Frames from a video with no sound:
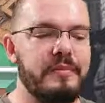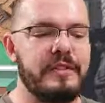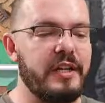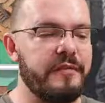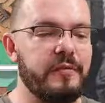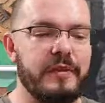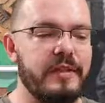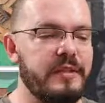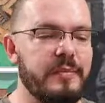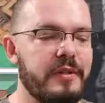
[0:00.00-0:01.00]
chuffed with
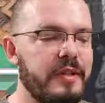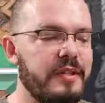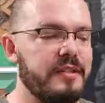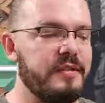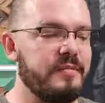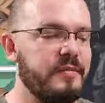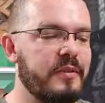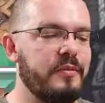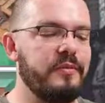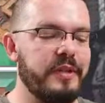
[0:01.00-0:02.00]
this building. It's
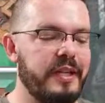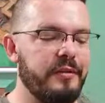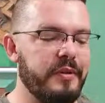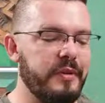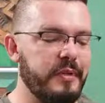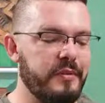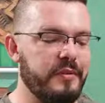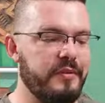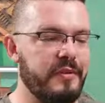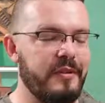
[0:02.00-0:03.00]
really, really
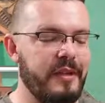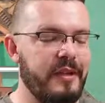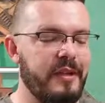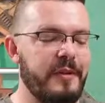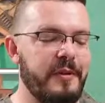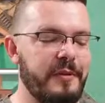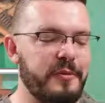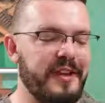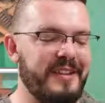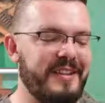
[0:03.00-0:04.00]
beautiful.
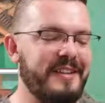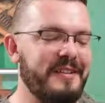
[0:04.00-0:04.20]
Okay.